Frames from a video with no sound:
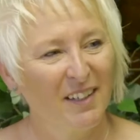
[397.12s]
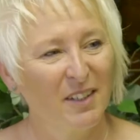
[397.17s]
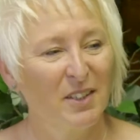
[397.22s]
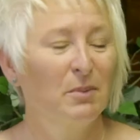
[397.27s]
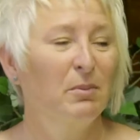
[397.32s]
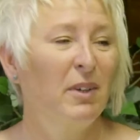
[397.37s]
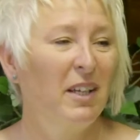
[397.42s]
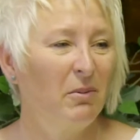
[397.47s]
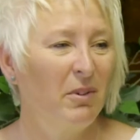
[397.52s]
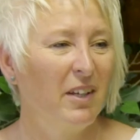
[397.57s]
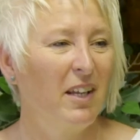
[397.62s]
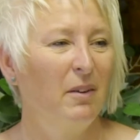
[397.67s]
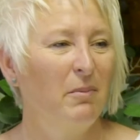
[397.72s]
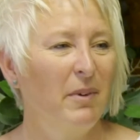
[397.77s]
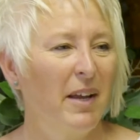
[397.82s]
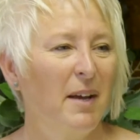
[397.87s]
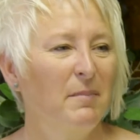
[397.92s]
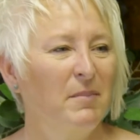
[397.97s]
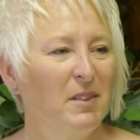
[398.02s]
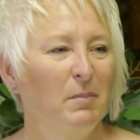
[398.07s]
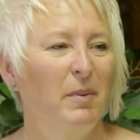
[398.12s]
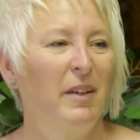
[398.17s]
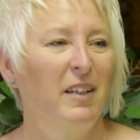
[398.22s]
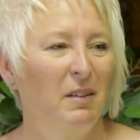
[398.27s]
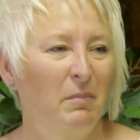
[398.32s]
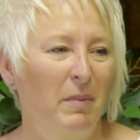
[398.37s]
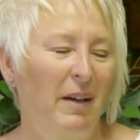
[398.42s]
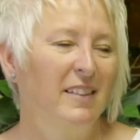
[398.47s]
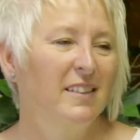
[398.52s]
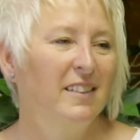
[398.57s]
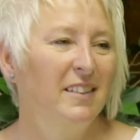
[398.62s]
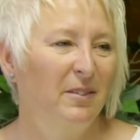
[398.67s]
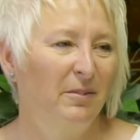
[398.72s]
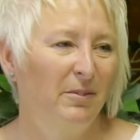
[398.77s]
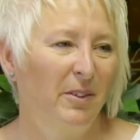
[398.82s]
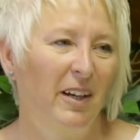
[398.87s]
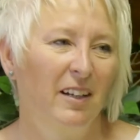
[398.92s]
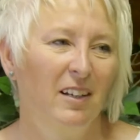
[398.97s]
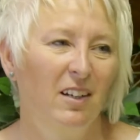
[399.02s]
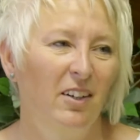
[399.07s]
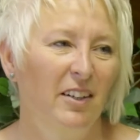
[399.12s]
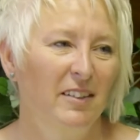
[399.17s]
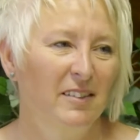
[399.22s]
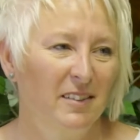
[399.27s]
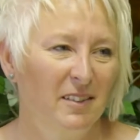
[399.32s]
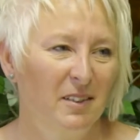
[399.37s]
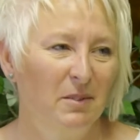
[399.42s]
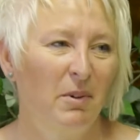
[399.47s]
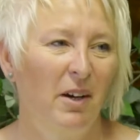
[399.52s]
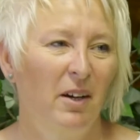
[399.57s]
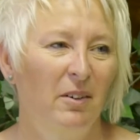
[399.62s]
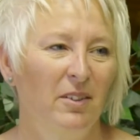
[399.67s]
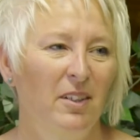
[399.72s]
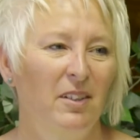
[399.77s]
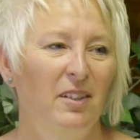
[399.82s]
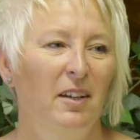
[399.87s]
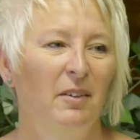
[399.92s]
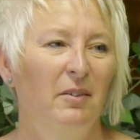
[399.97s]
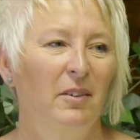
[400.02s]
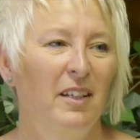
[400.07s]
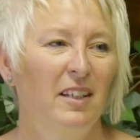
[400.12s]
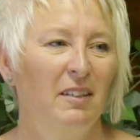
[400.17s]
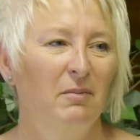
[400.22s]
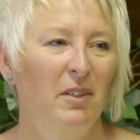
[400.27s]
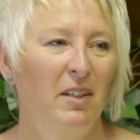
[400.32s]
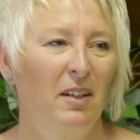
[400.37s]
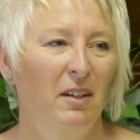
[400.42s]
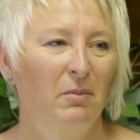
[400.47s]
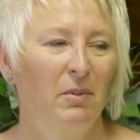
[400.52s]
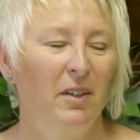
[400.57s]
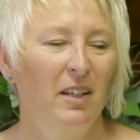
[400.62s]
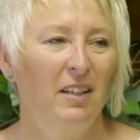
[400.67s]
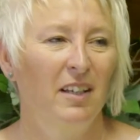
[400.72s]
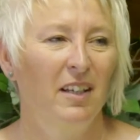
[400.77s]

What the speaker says: because we aim to be an ambassador for our clients as well. We